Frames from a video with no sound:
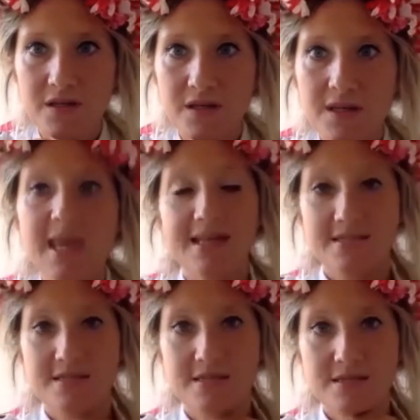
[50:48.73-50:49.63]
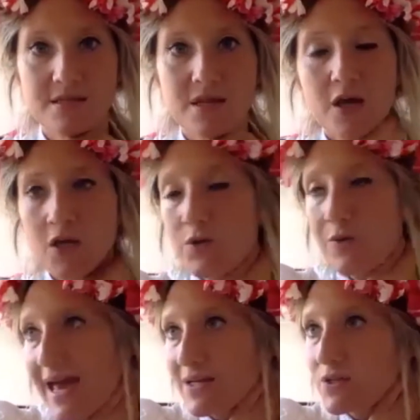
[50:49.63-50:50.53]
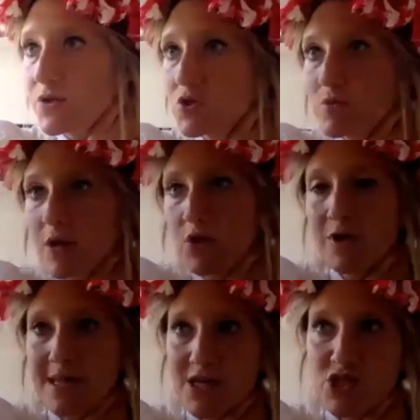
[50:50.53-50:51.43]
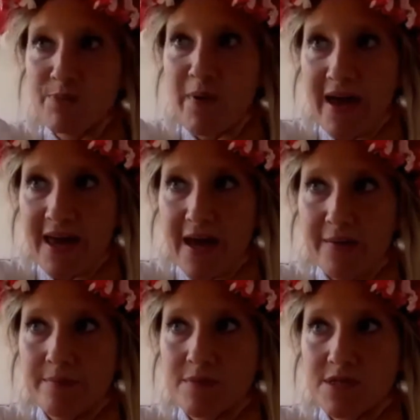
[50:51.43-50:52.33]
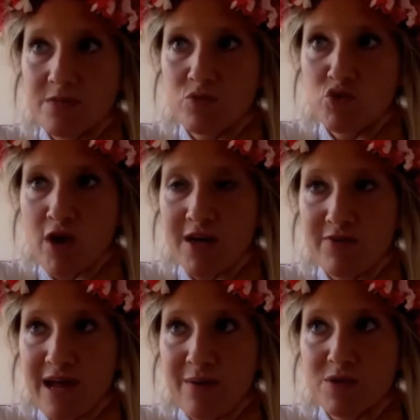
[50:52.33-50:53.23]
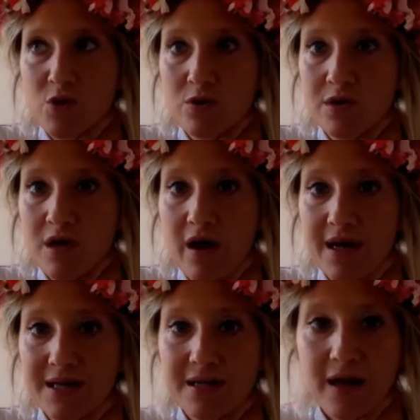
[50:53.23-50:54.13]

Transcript: Yes, you can. You can actually buy some dried flowers online